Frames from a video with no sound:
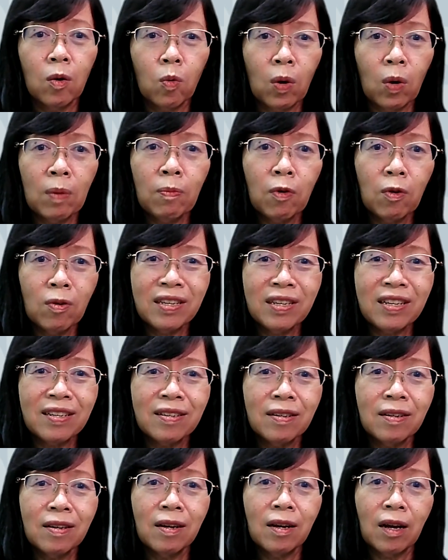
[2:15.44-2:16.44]
One
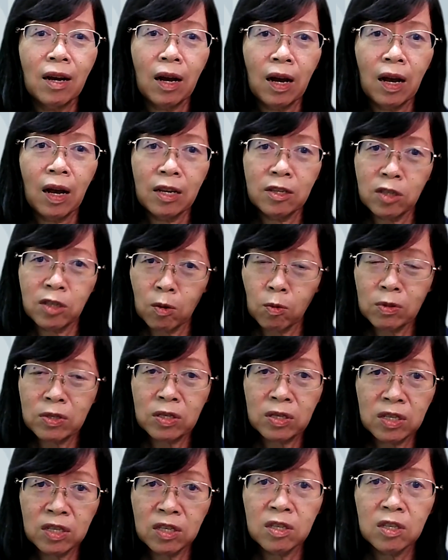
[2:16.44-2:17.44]
morning, as I
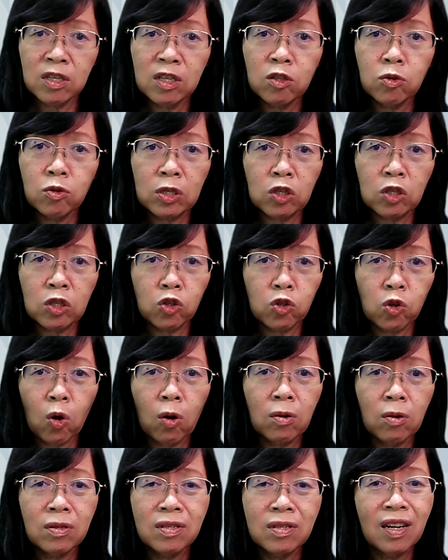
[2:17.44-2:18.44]
was listening to a
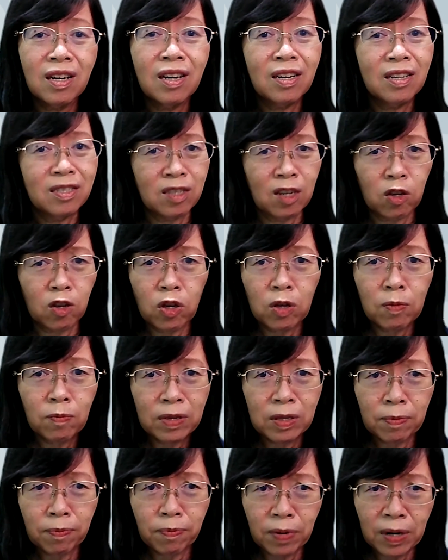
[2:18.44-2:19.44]
song, Nothing
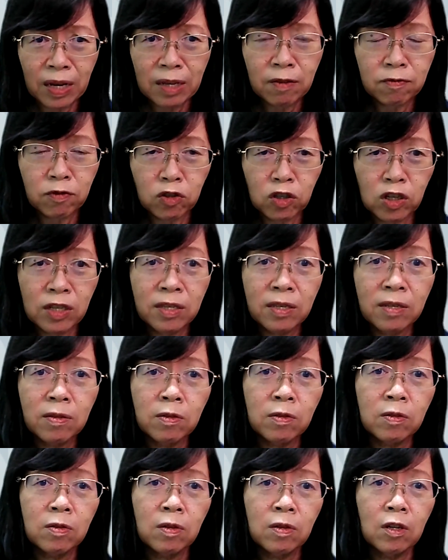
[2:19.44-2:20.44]
But the Blood of
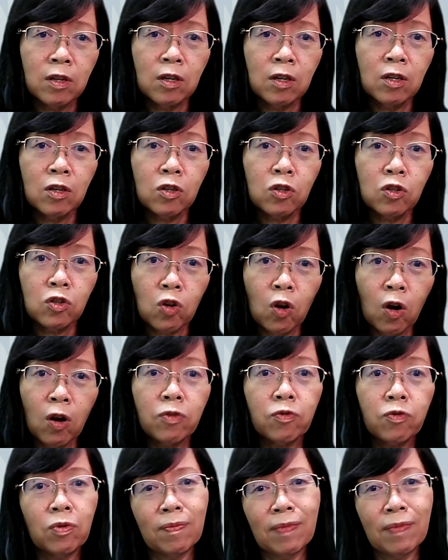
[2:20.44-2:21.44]
Jesus,
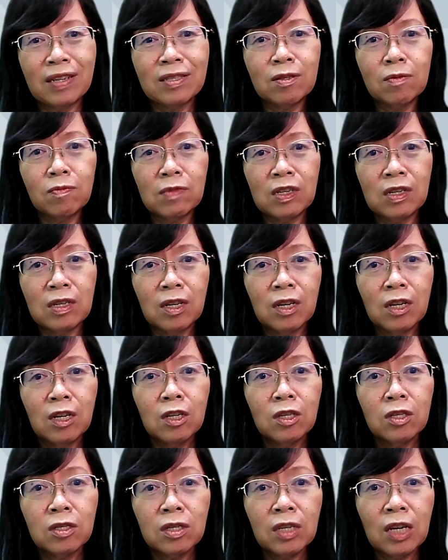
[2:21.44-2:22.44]
God reminded me
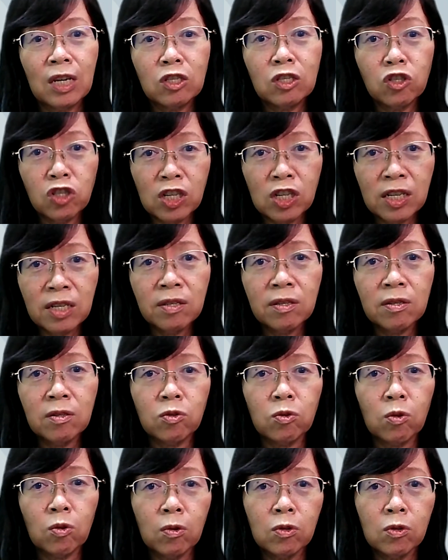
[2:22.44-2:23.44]
that
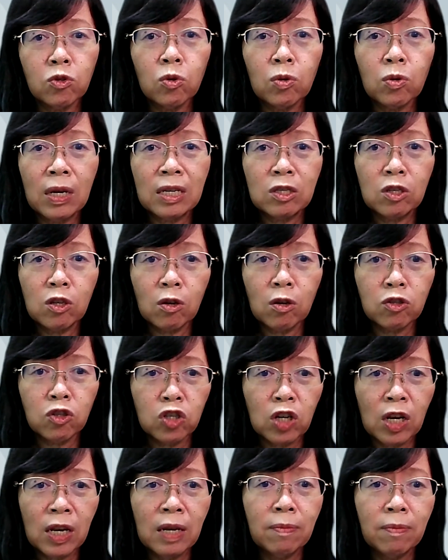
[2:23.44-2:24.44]
Jesus also endured
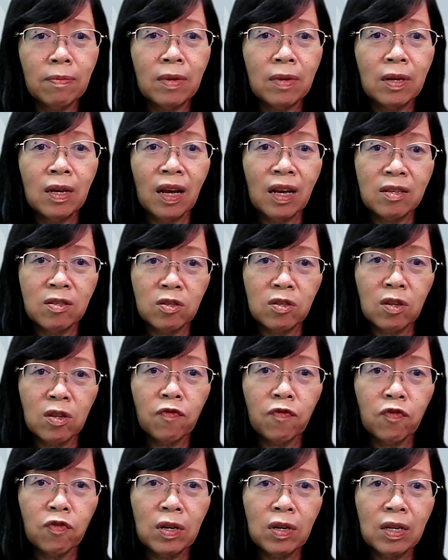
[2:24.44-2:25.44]
shame and
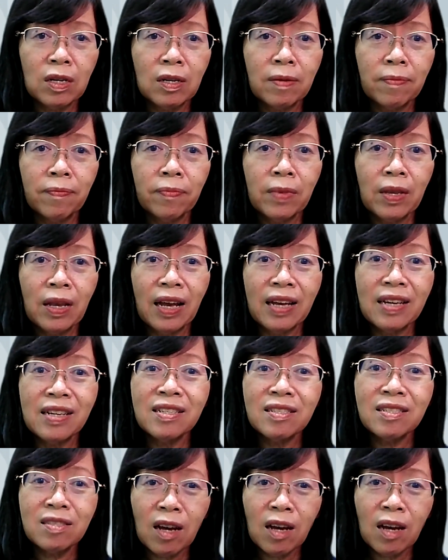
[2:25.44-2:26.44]
suffering, and
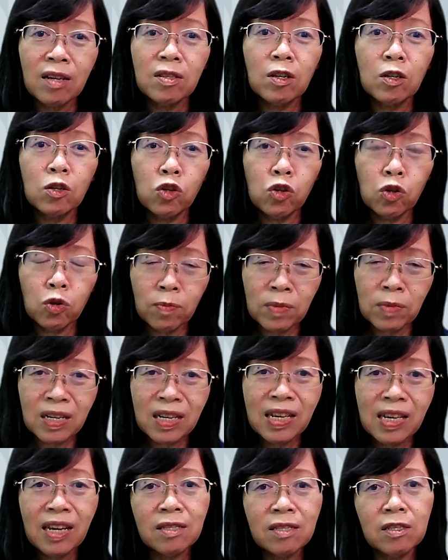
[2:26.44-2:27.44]
he died a
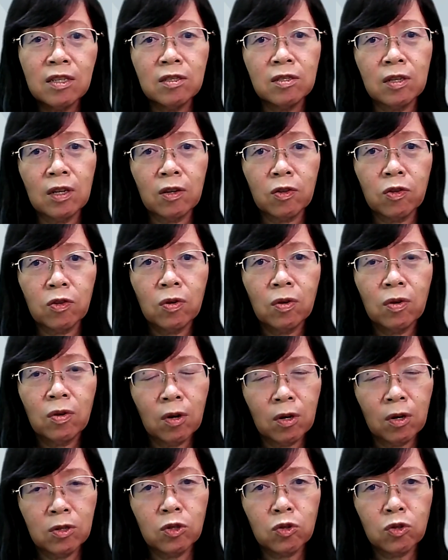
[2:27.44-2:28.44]
humiliating death
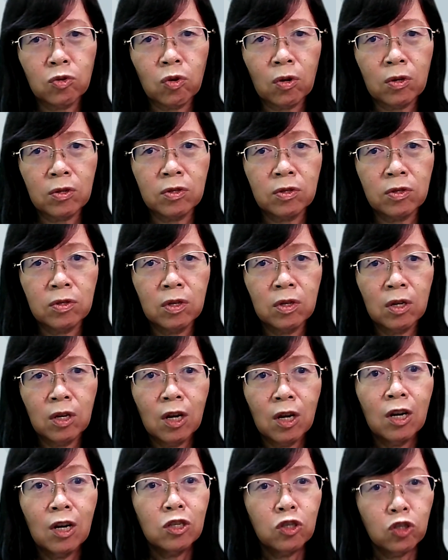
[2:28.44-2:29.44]
on the cross.
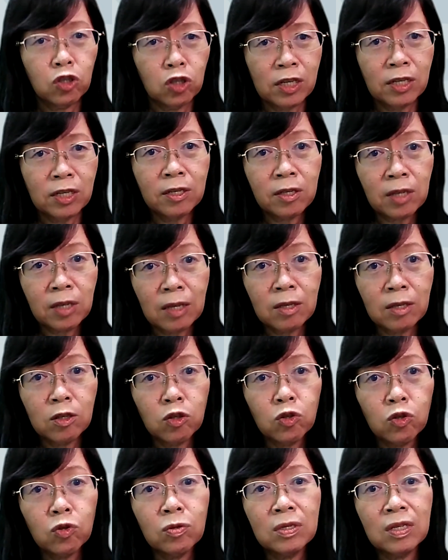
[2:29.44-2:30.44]
Jesus
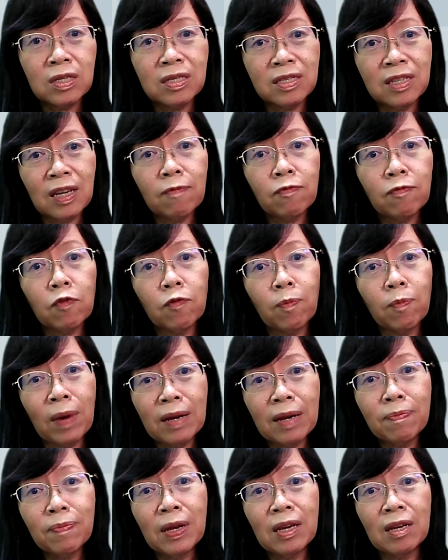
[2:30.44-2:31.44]
understood the depth of
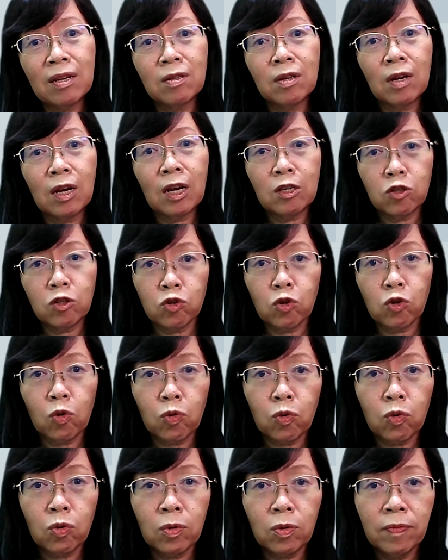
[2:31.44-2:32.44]
my pain and
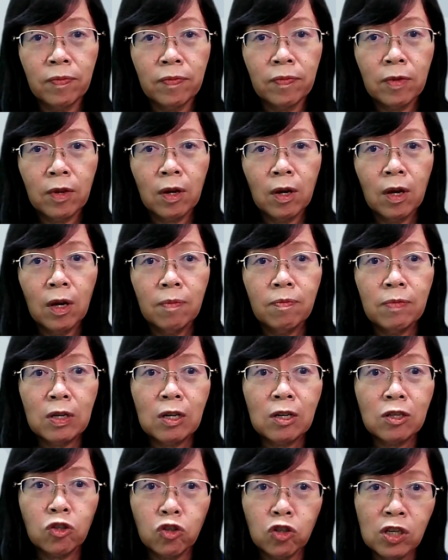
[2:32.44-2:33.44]
sorrow.
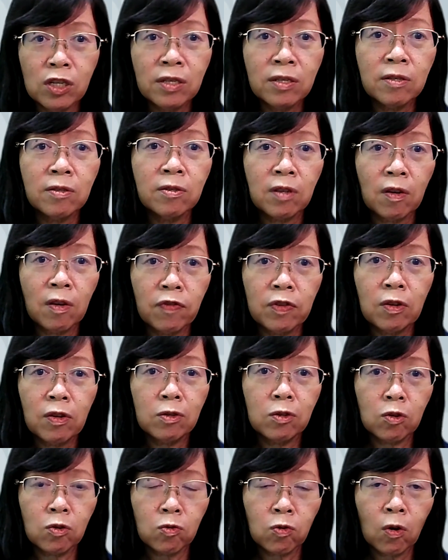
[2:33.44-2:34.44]
Because Jesus suffered
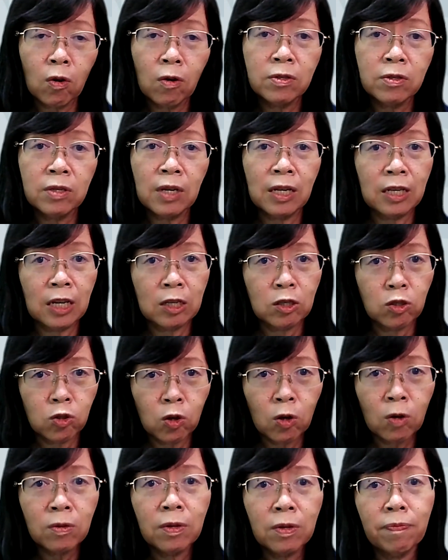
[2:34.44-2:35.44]
on the cross and
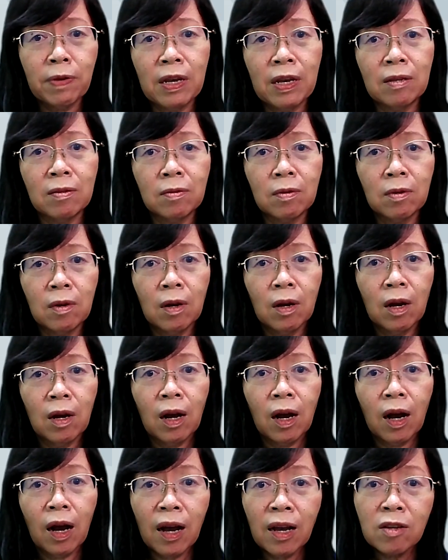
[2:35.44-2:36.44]
endured the pain,
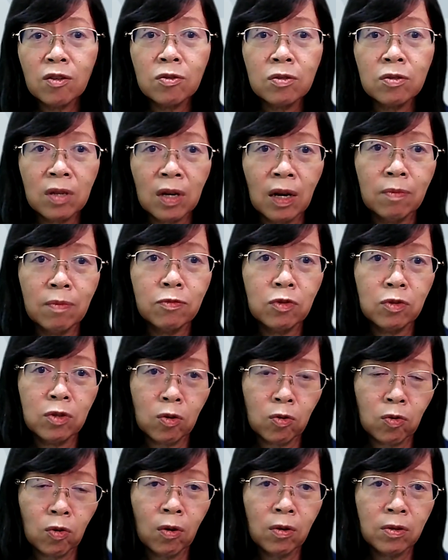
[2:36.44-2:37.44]
I could come to
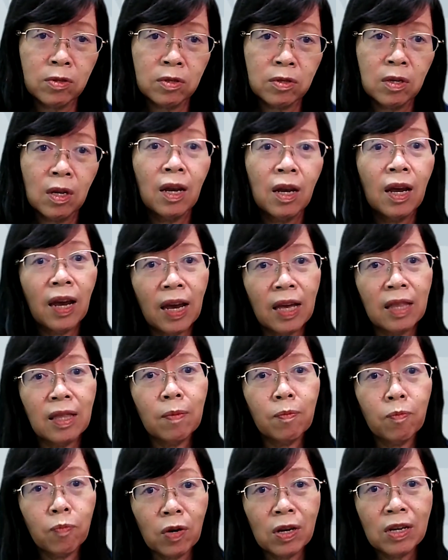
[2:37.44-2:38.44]
the cross and
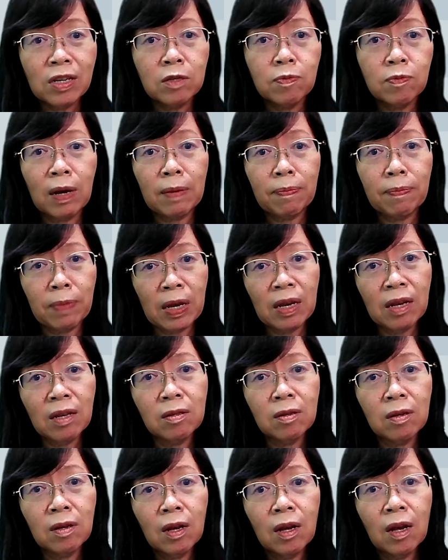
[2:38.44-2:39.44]
embrace my
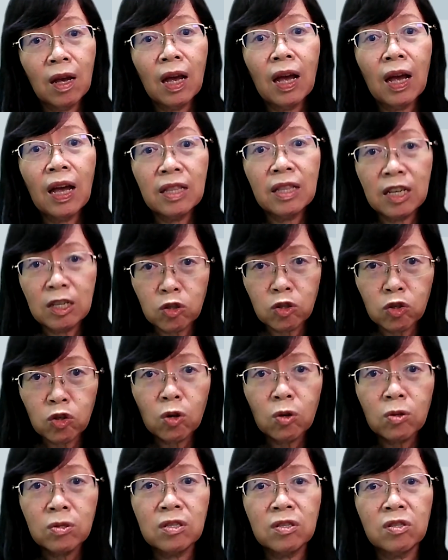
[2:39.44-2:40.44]
pain and
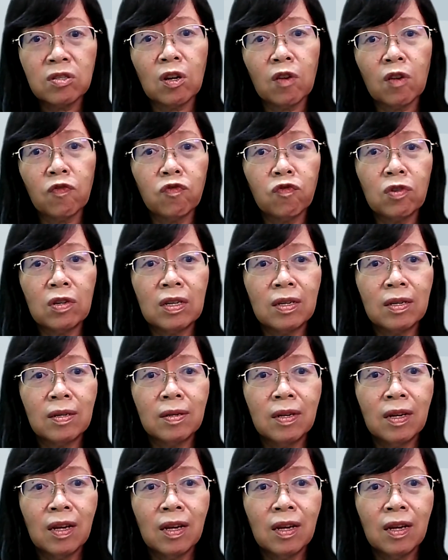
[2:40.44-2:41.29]
endure the suffering.